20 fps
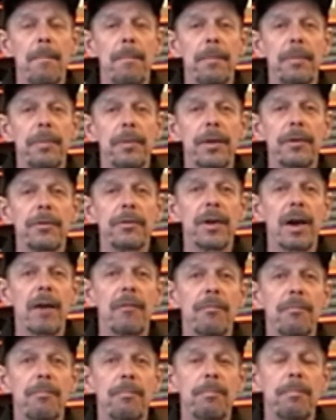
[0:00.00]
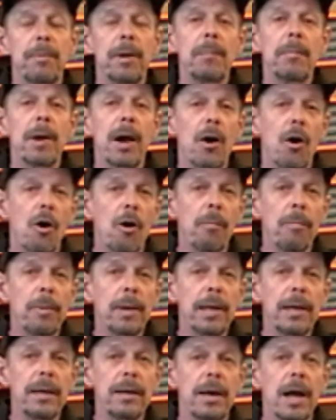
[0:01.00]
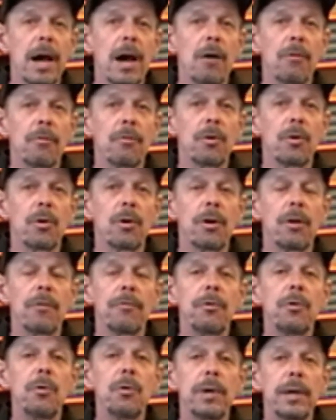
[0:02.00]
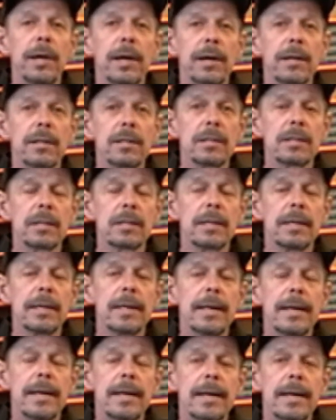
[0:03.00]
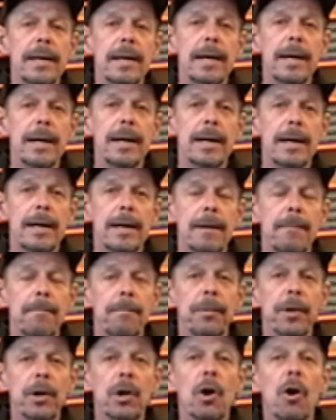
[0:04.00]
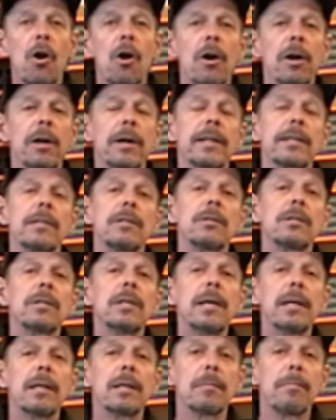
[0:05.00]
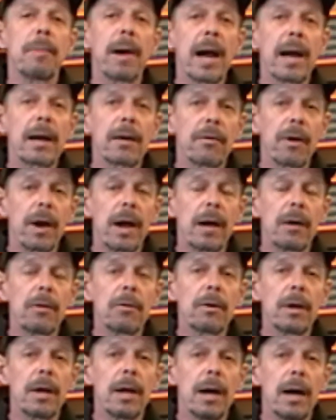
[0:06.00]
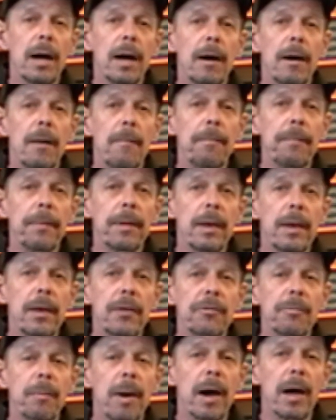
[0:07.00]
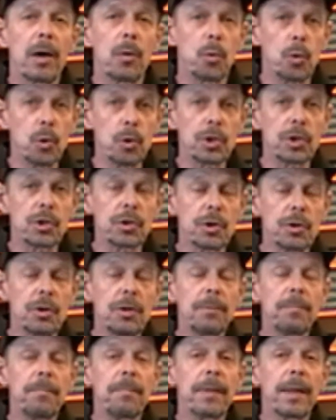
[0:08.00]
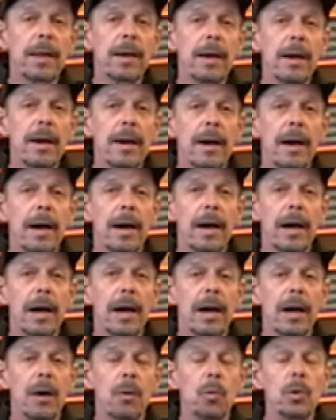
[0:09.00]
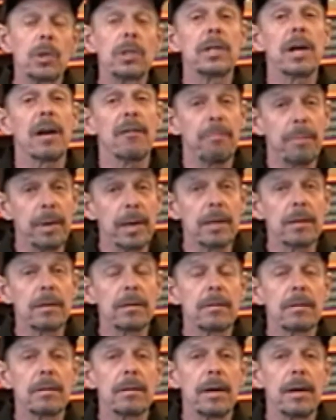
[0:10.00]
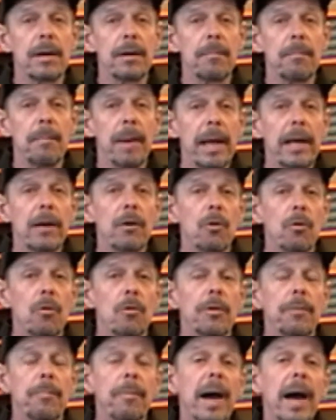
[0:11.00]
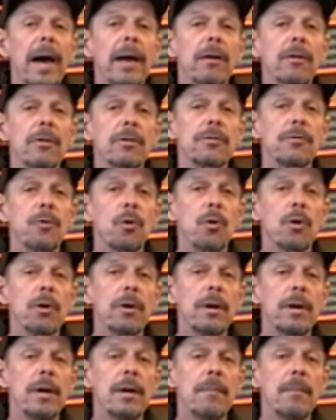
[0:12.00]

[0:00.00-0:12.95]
This has been my hobby now for a few years. The car that you see in the background is my Worcester, which I built and made all the panels for.